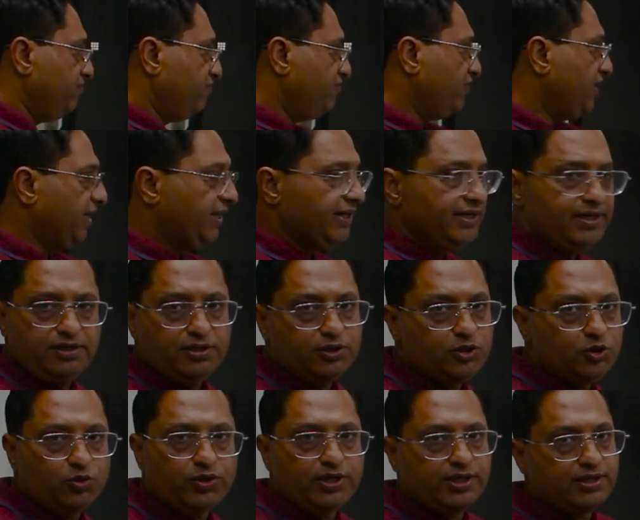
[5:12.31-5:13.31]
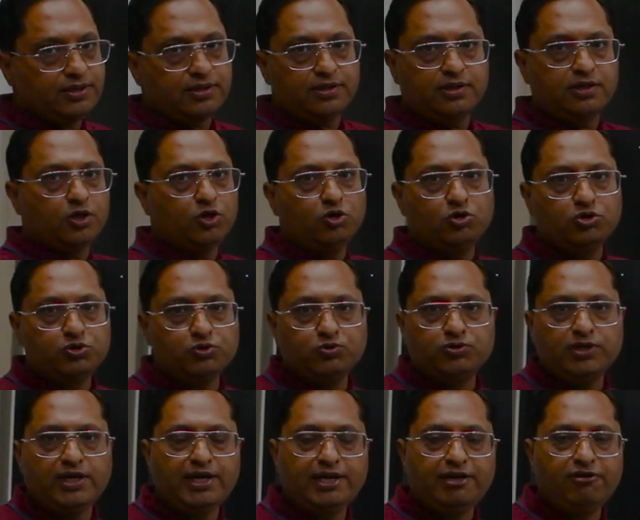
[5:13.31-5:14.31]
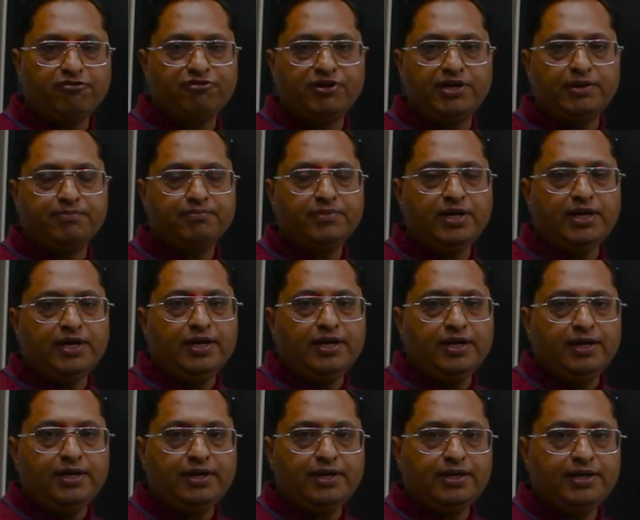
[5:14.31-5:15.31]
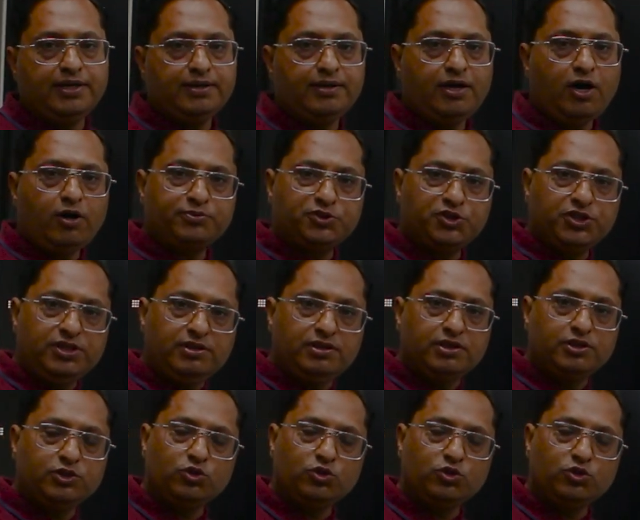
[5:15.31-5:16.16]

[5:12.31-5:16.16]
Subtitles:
for here, you can go to the A-frame option.